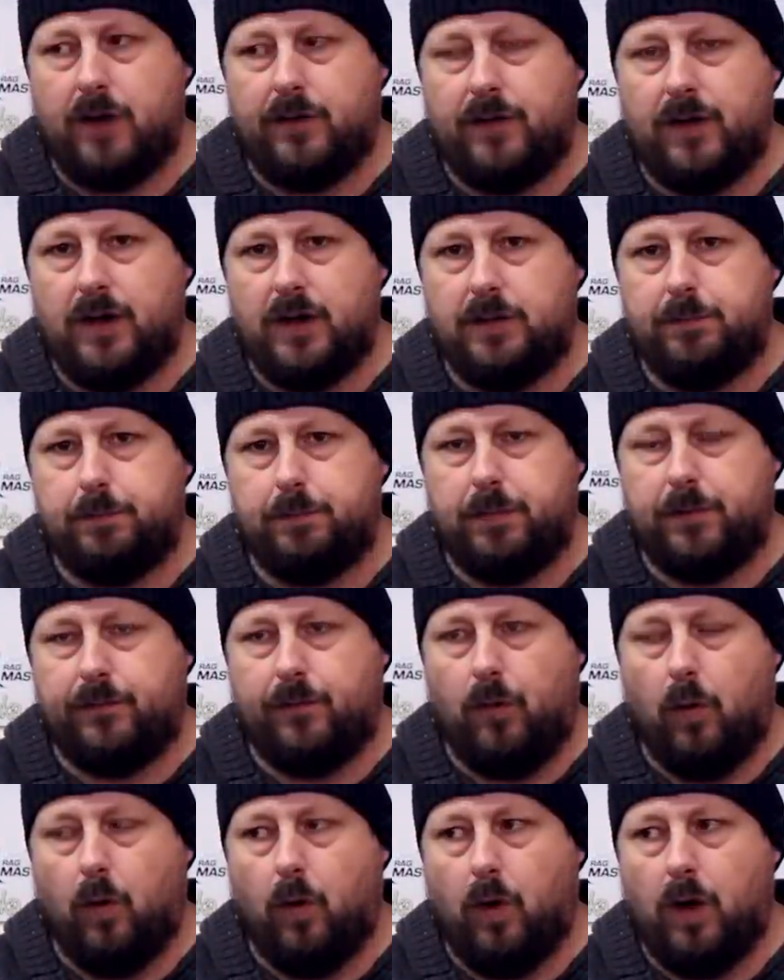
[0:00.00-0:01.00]
have heard
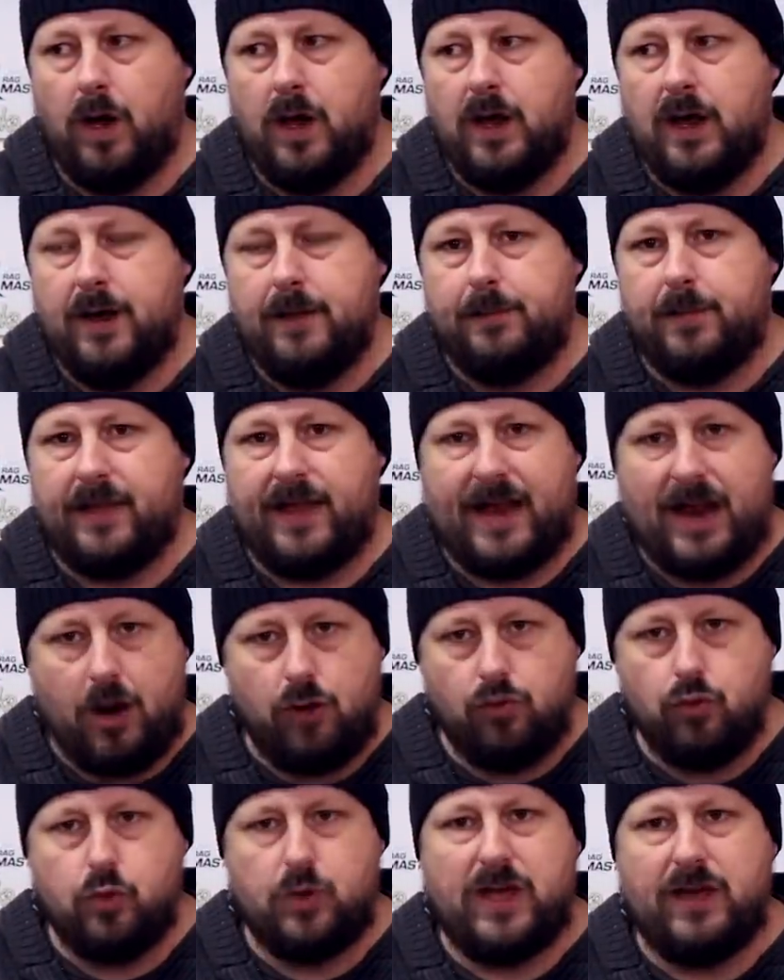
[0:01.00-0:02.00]
before, but they are
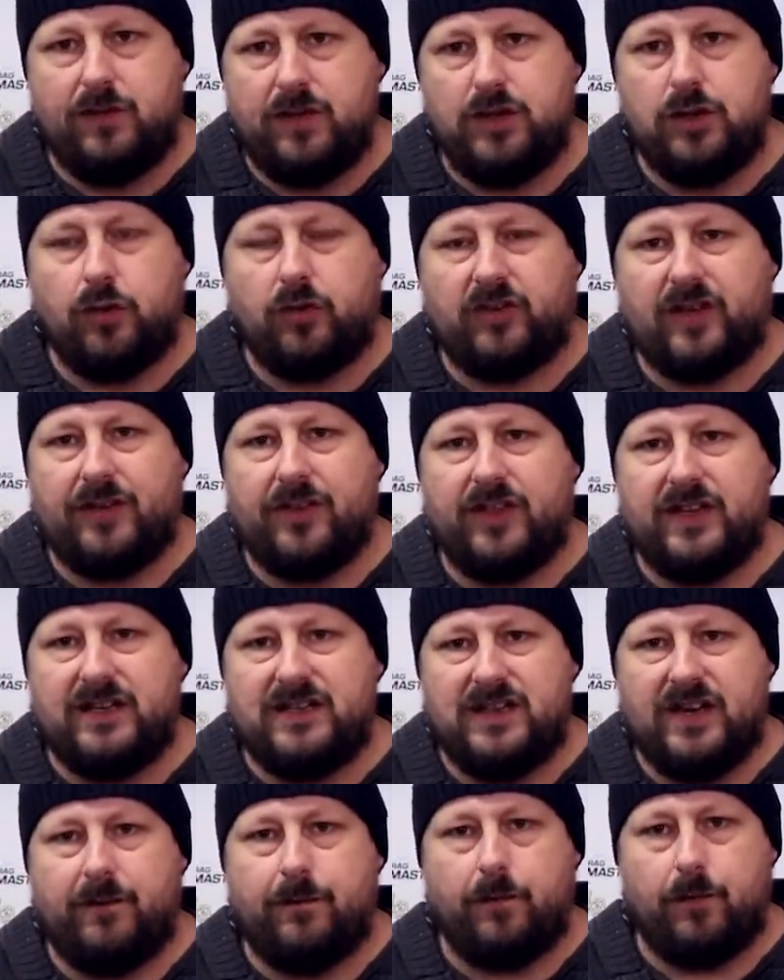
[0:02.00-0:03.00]
all giving you something
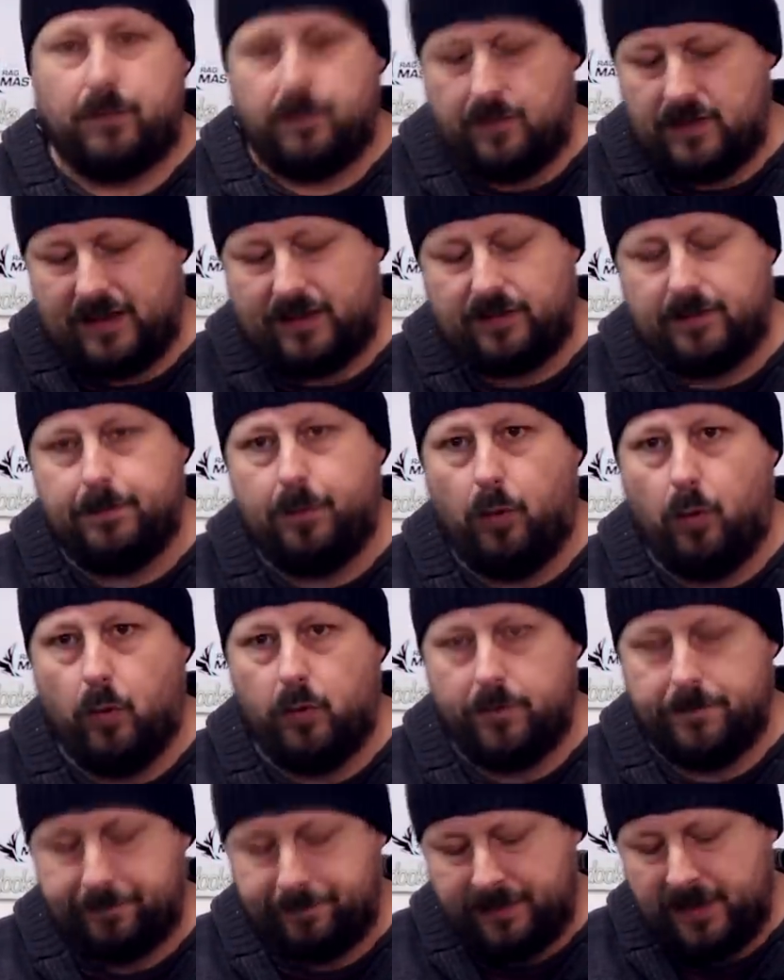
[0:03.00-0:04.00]
different, and that's
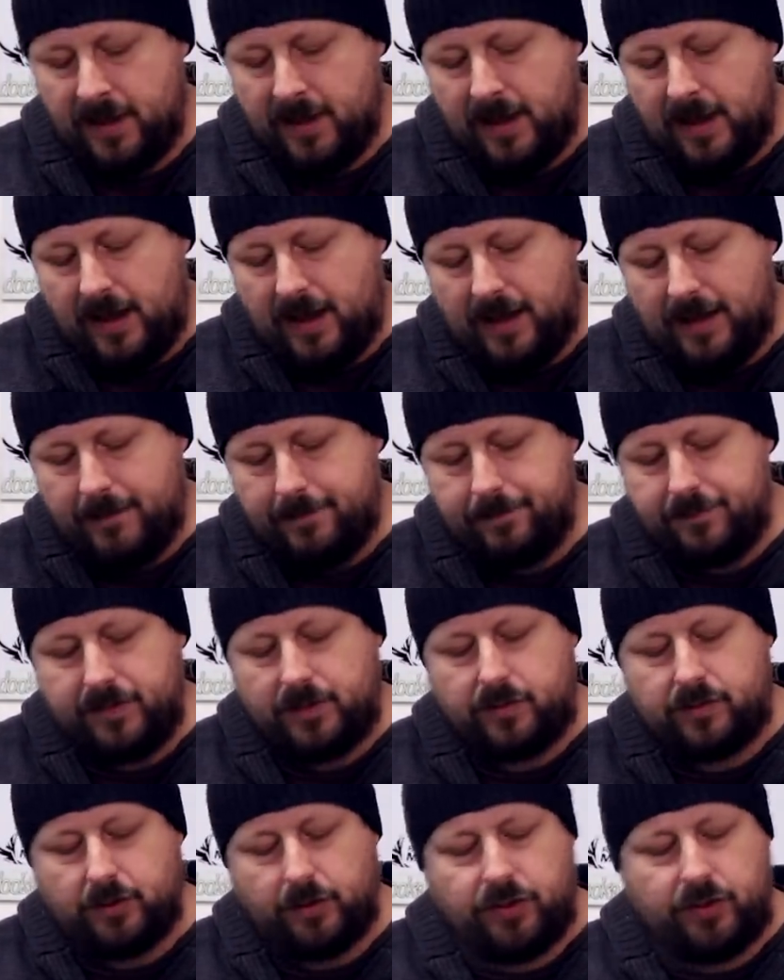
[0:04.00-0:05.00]
important.
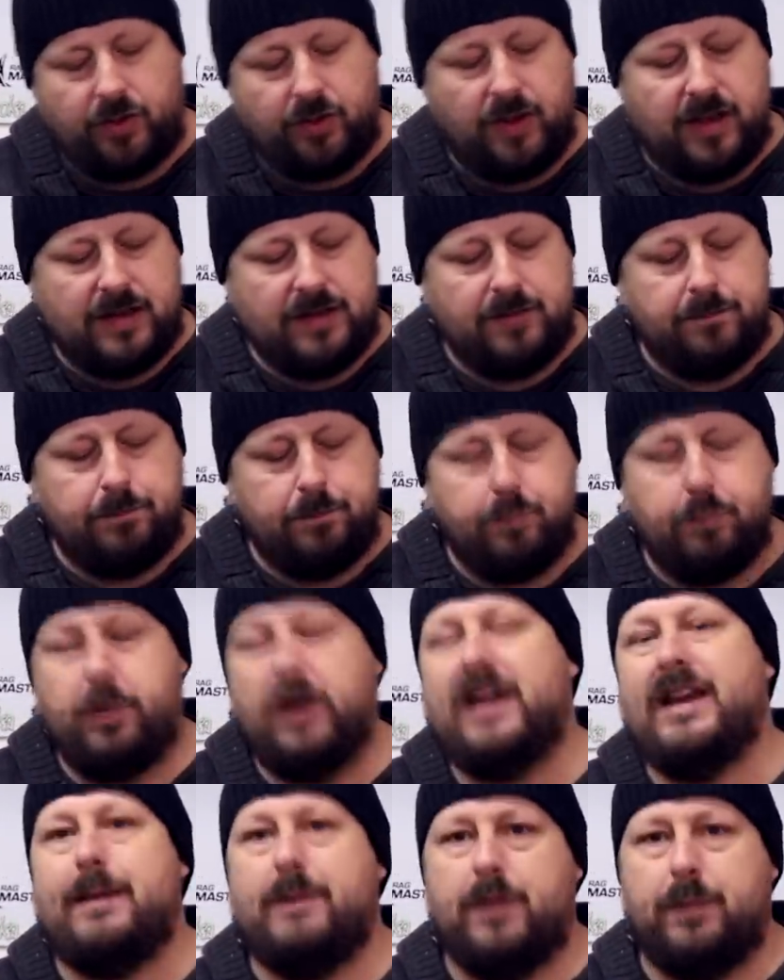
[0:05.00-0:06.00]
In
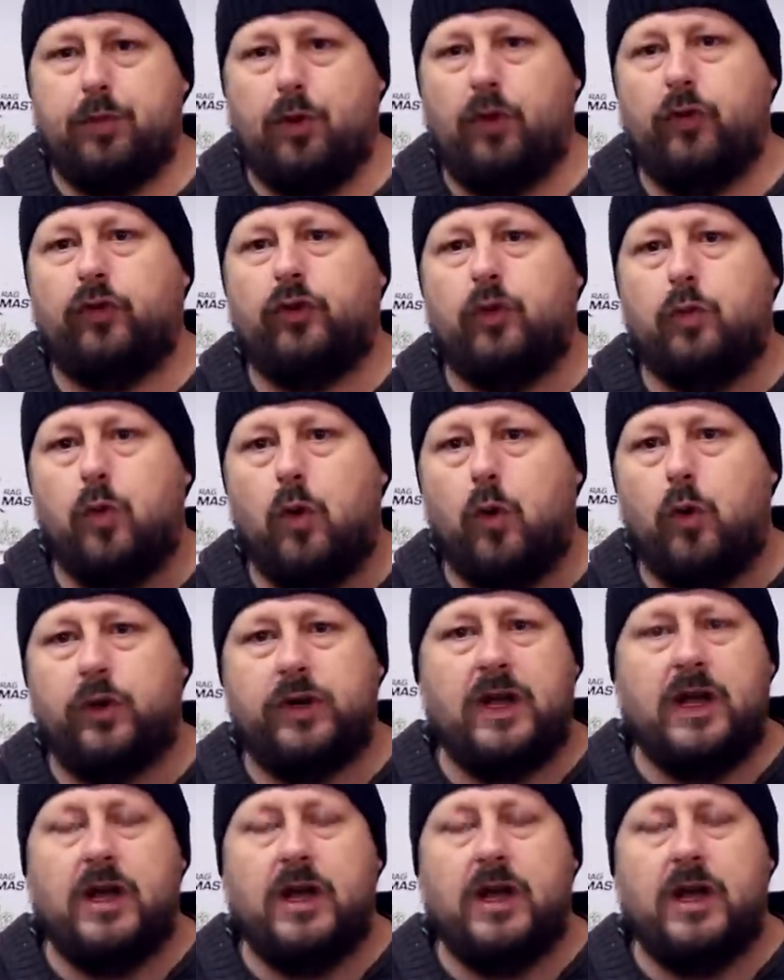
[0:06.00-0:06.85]
picking up the bronze award,